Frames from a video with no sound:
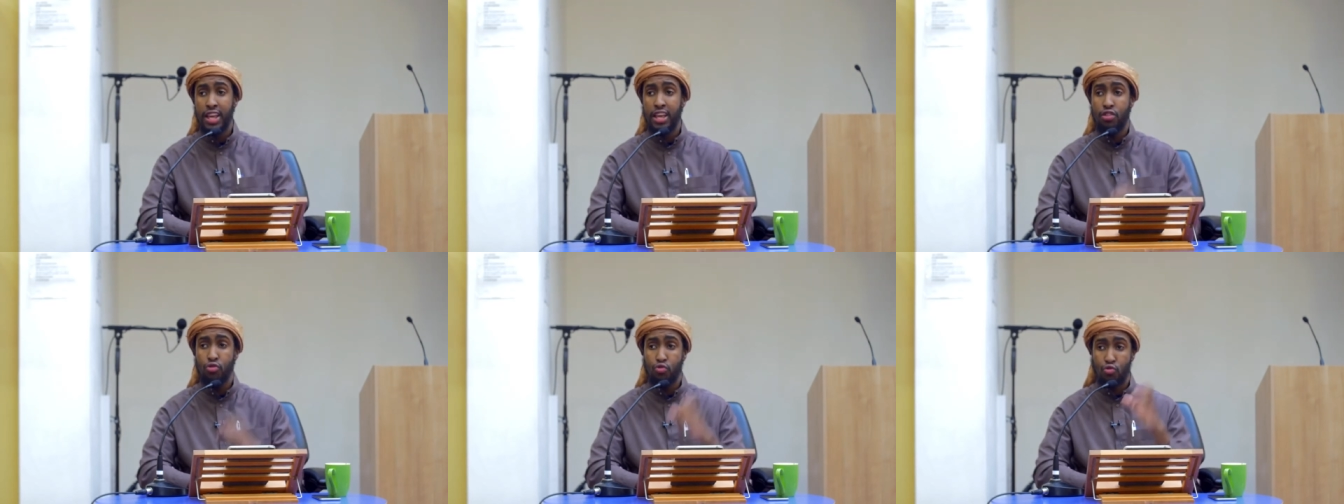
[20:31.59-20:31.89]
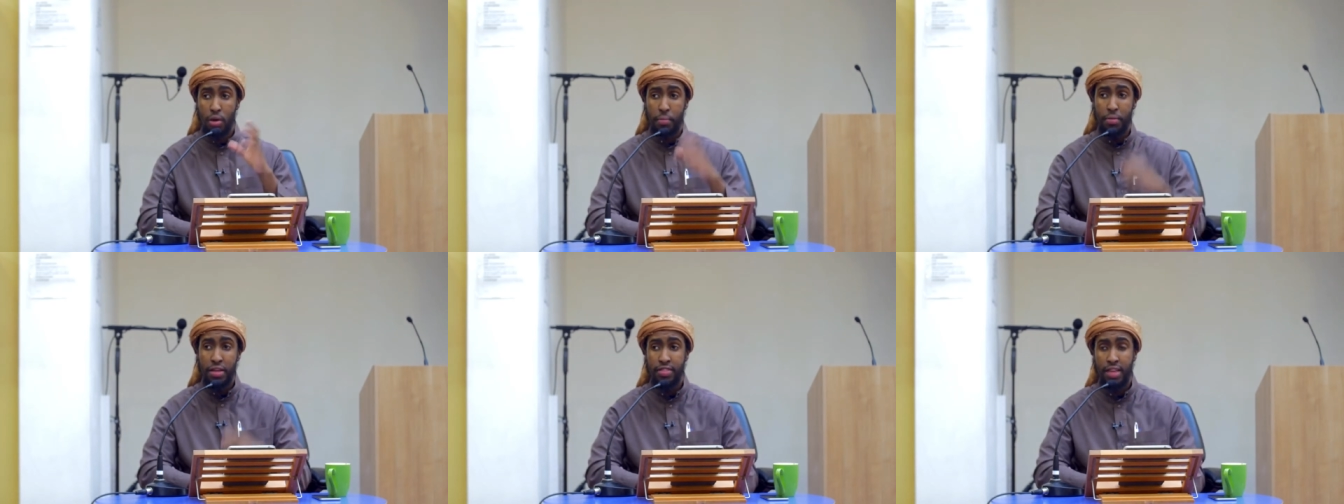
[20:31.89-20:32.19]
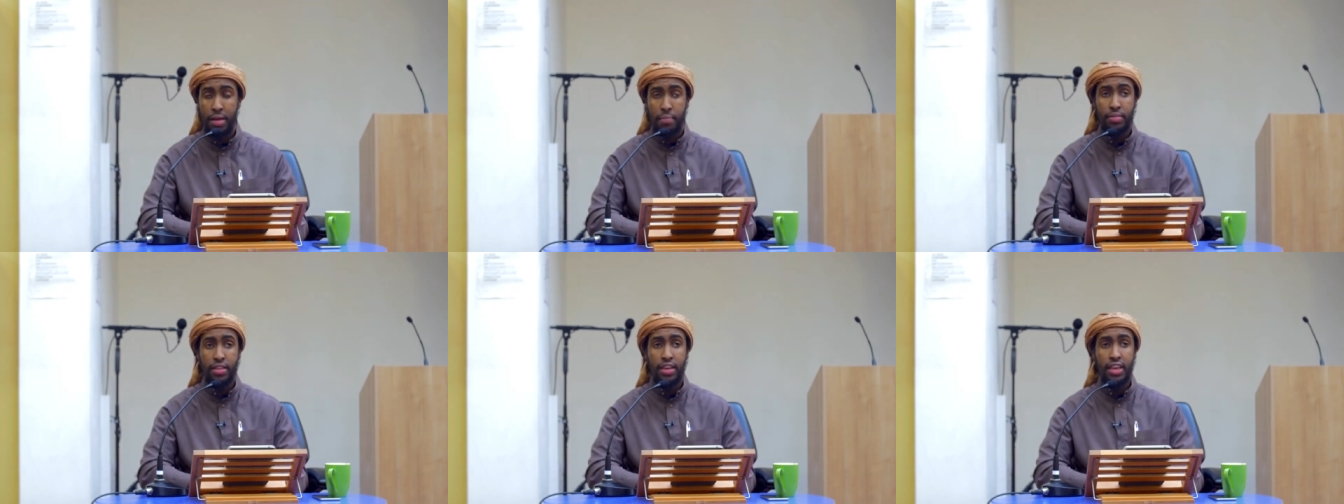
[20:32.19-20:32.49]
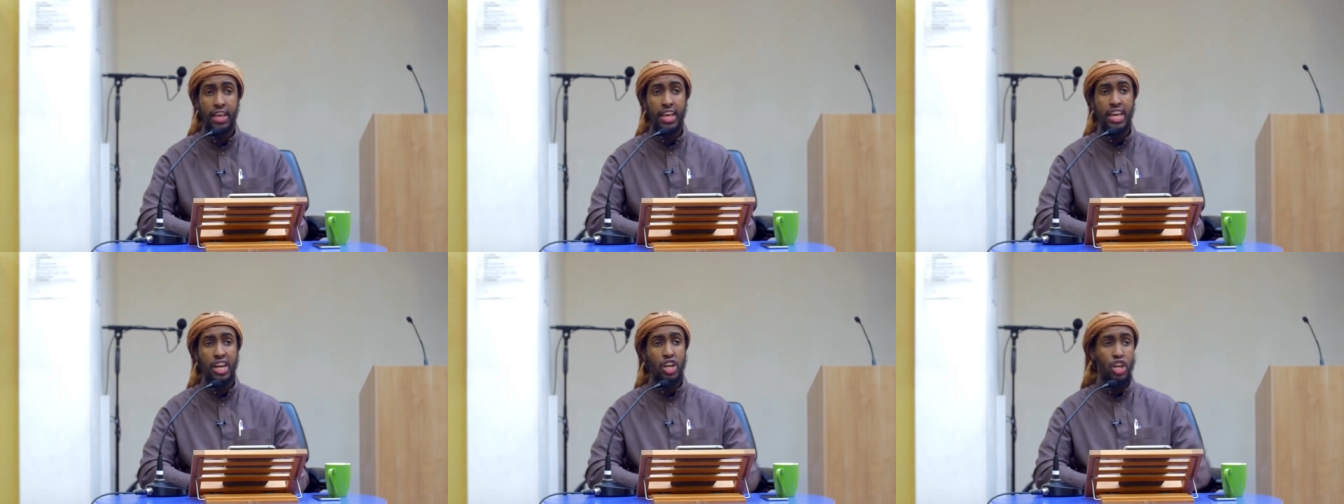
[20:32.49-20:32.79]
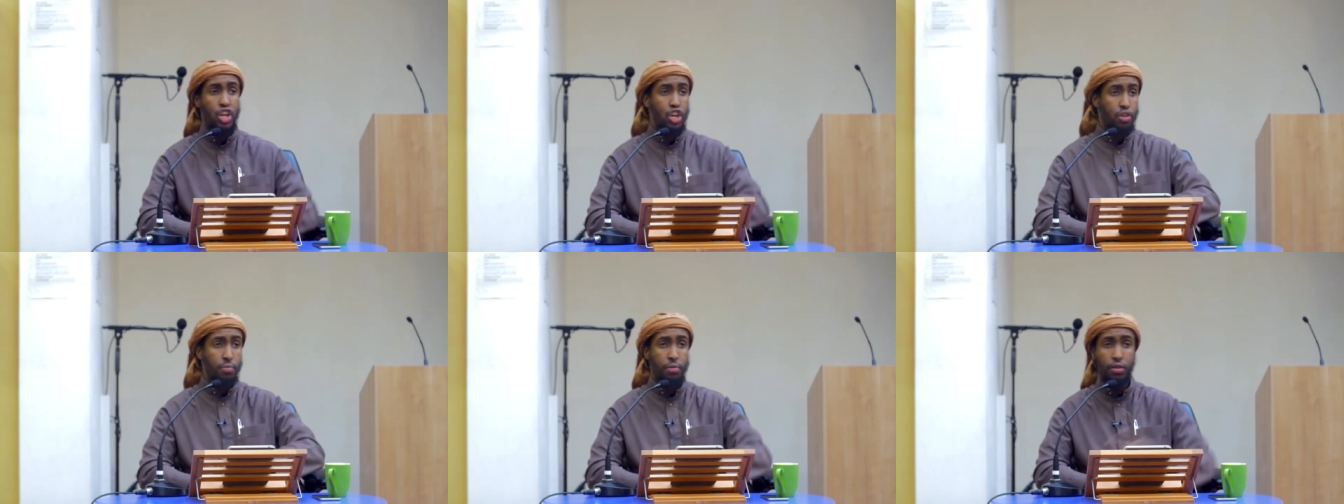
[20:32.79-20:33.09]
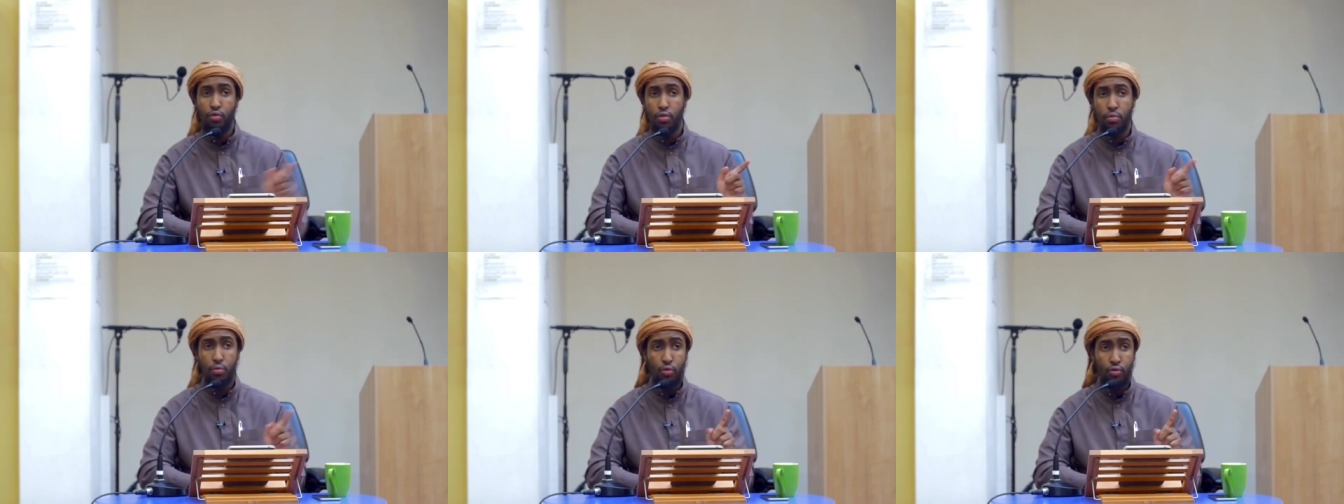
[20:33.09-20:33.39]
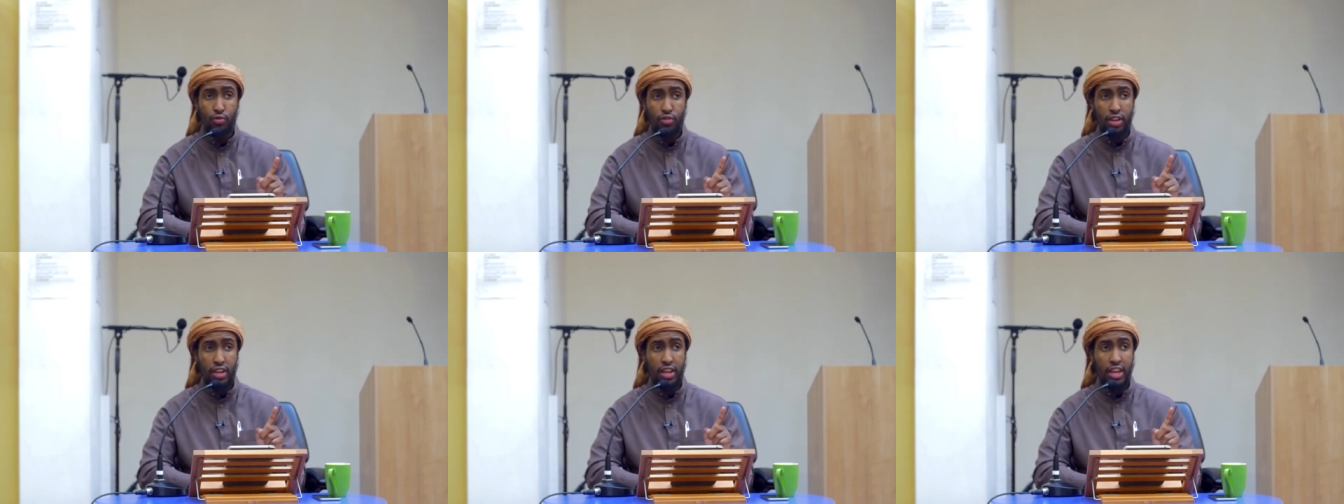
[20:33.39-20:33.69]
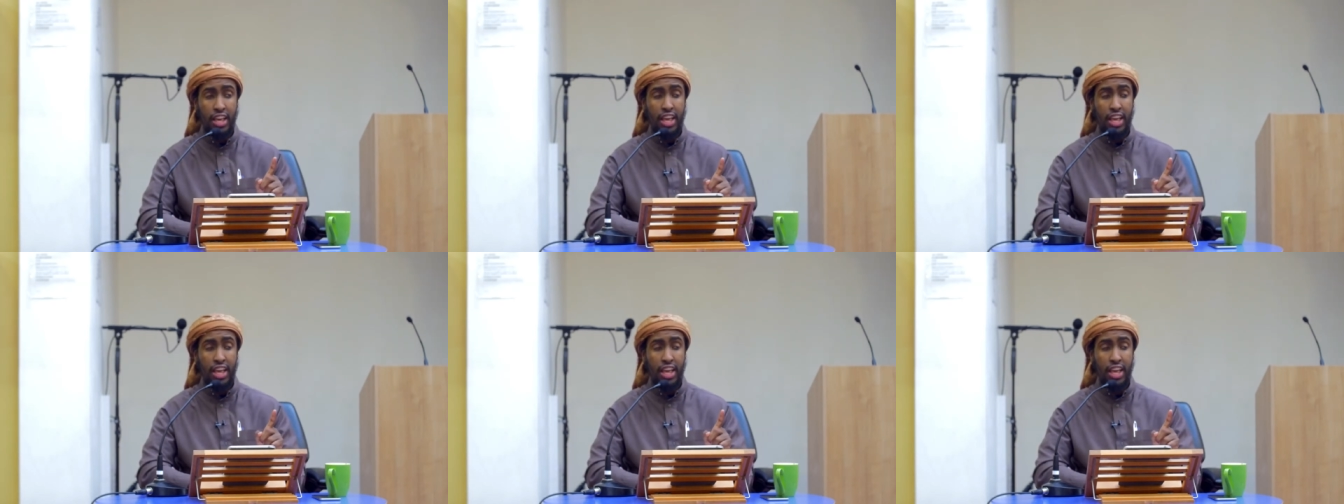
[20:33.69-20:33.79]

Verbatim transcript: he's robbing them, he should be removed.